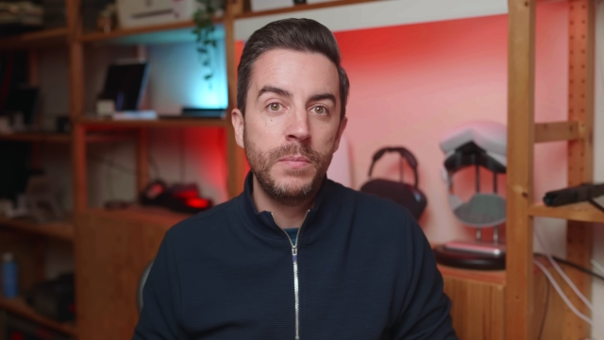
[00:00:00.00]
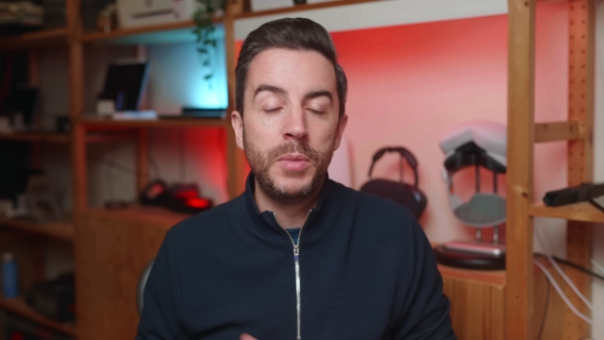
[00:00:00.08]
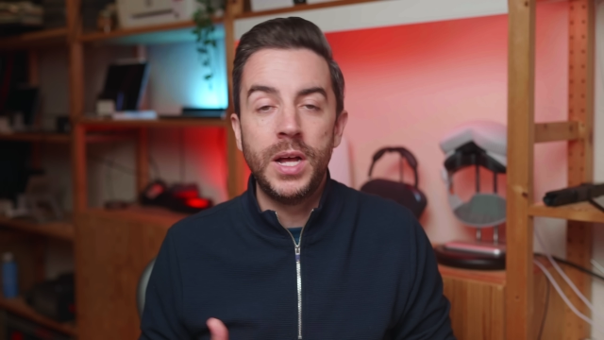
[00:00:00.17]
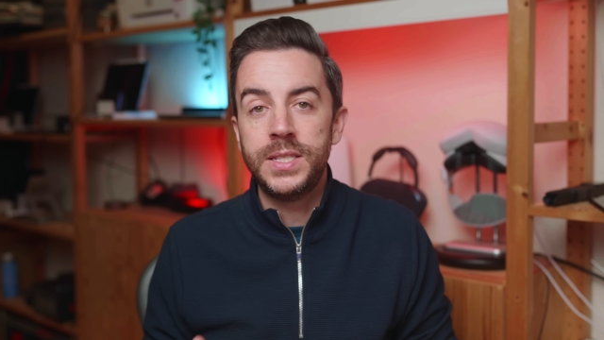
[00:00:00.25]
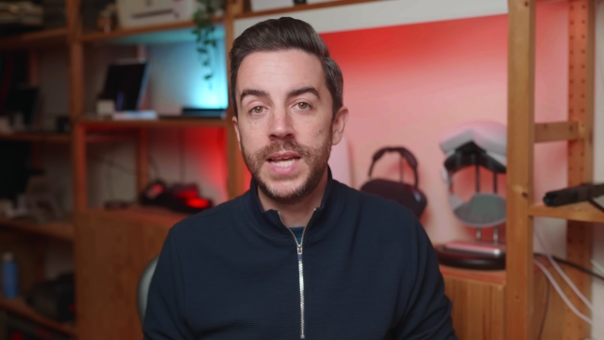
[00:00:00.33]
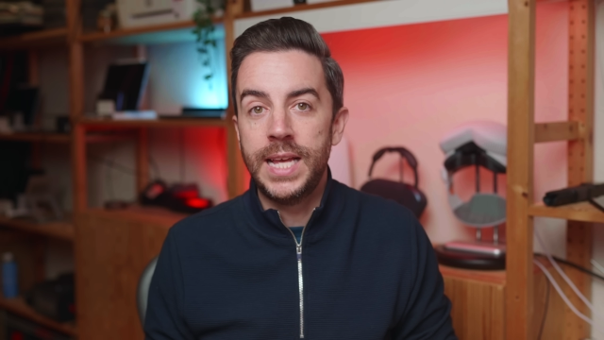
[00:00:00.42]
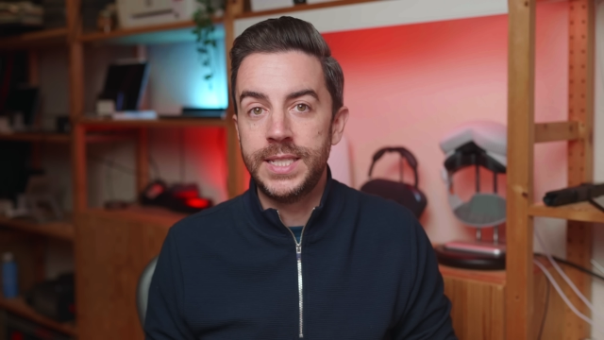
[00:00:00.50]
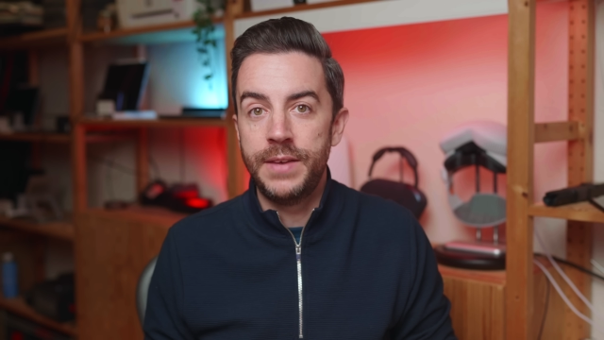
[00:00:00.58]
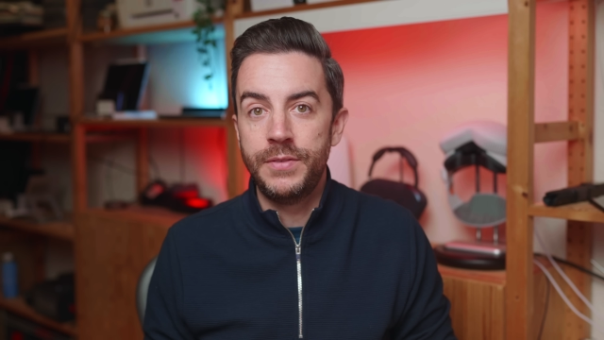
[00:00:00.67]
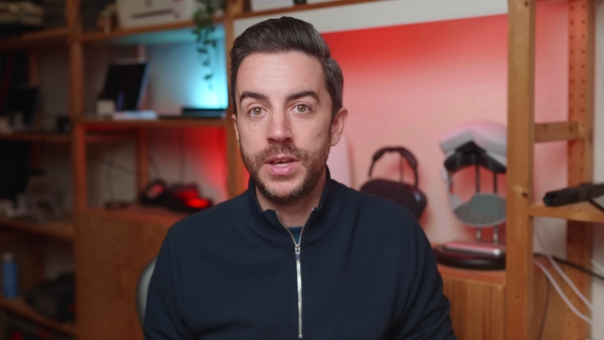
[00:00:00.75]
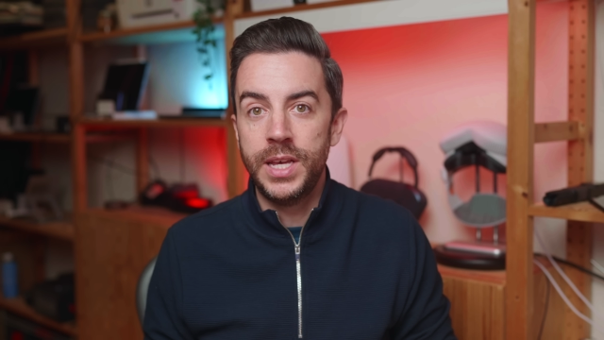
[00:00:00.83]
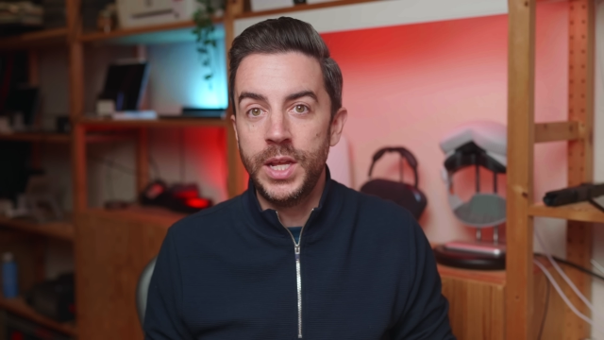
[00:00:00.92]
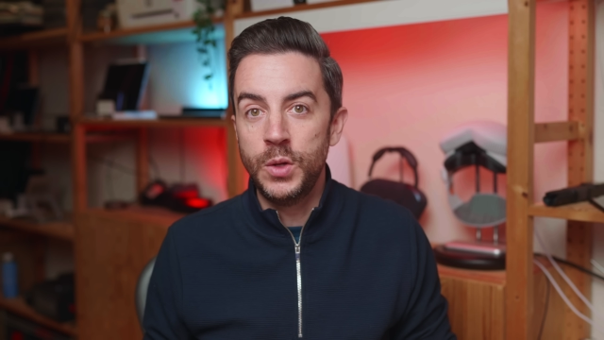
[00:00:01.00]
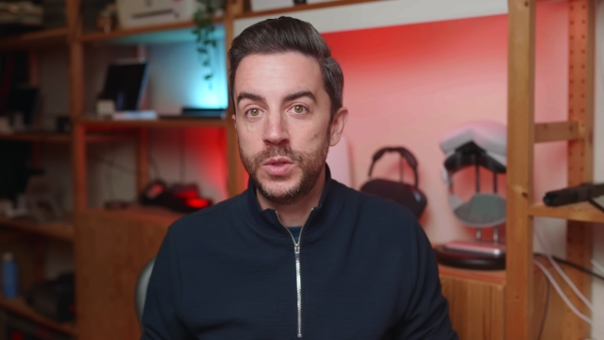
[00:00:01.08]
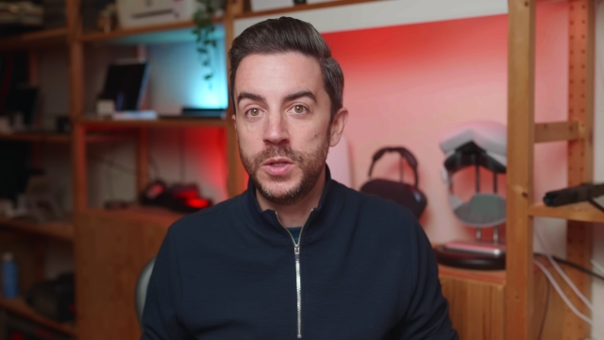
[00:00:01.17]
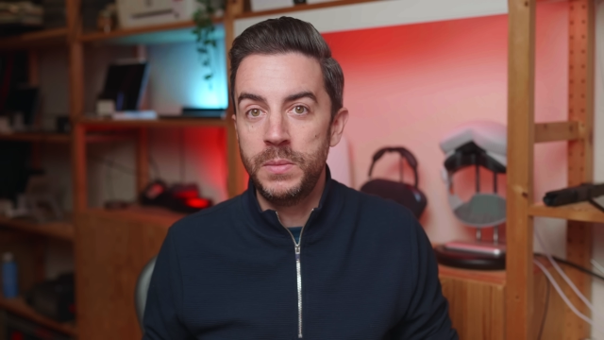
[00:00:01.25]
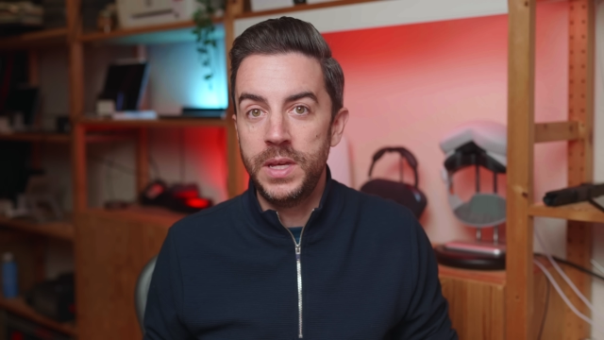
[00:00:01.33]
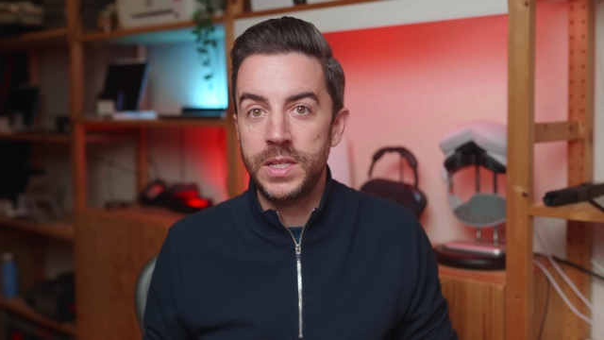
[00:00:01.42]
But as ever, it
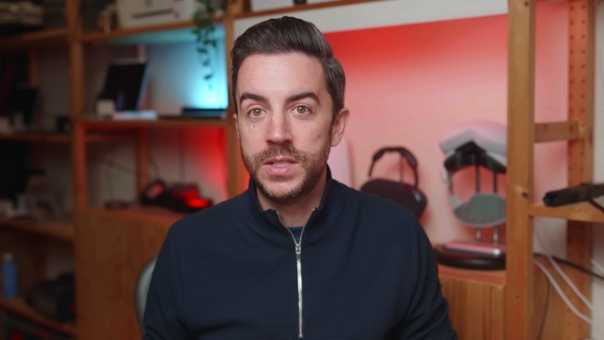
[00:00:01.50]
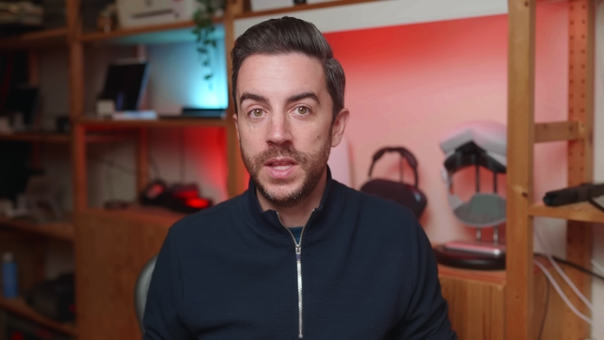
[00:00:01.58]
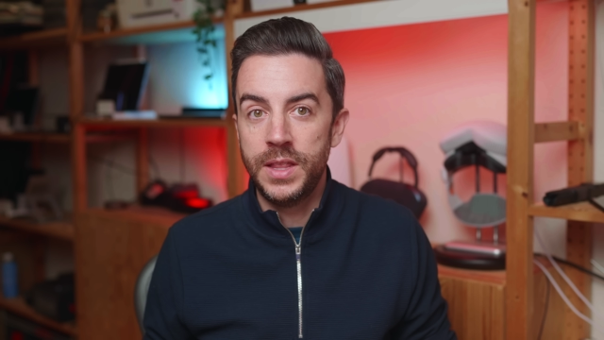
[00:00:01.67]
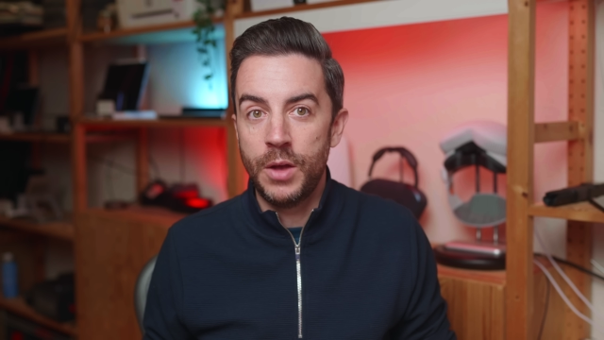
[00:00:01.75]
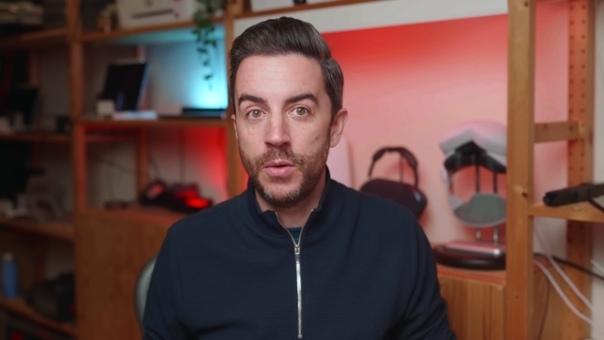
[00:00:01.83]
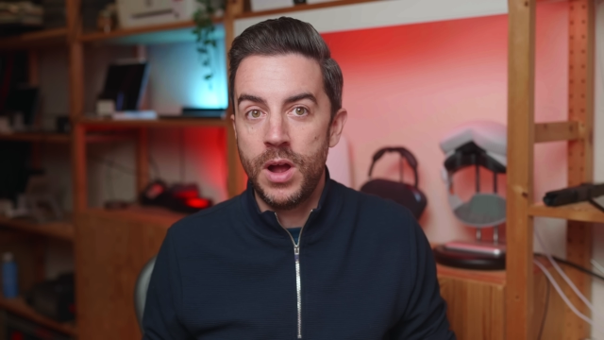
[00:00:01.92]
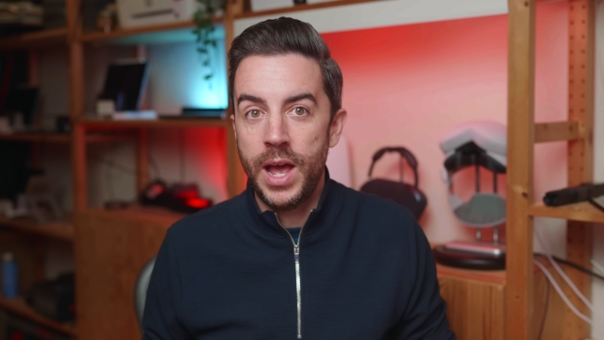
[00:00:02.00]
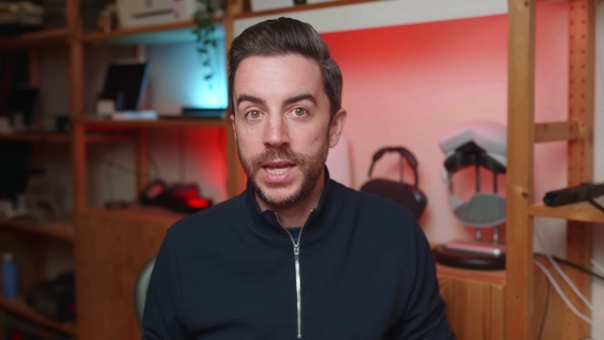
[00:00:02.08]
also means that there are